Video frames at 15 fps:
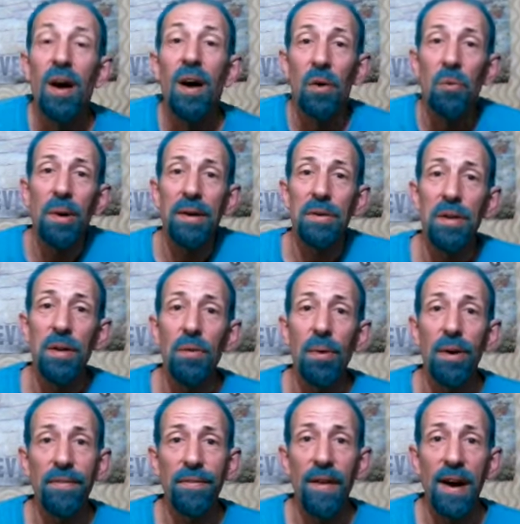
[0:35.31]
where you will
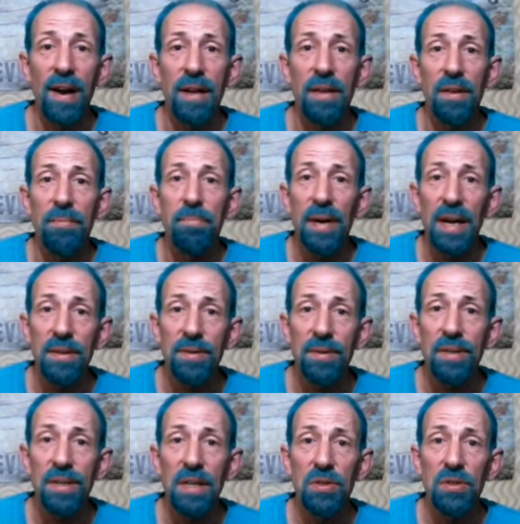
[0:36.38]
find the best
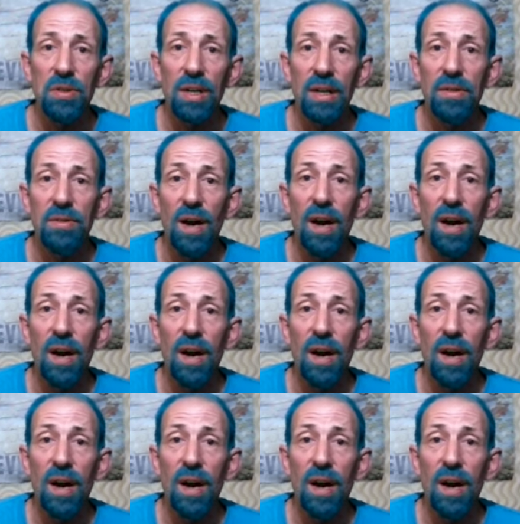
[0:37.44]
teachings